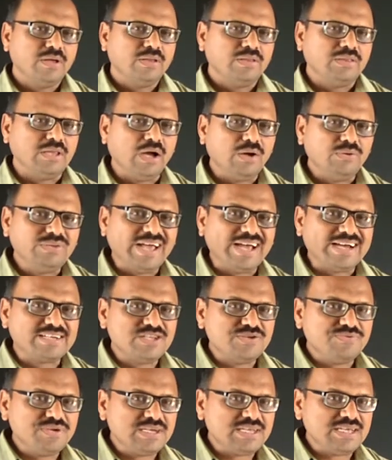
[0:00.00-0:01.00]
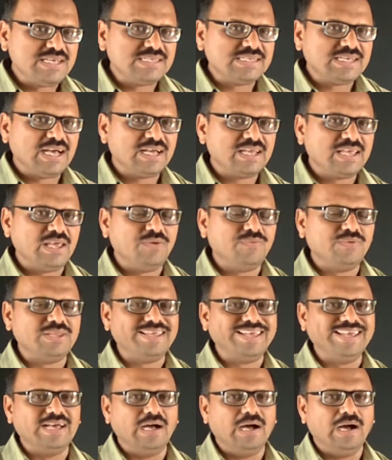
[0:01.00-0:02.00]
now the activities are given
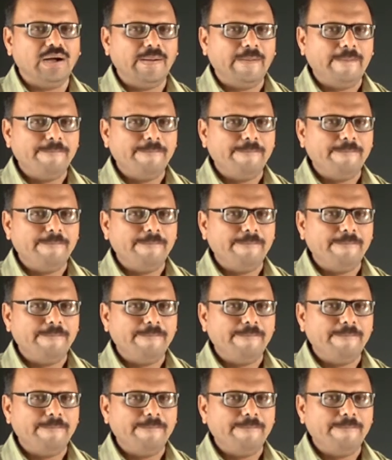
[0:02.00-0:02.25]
here,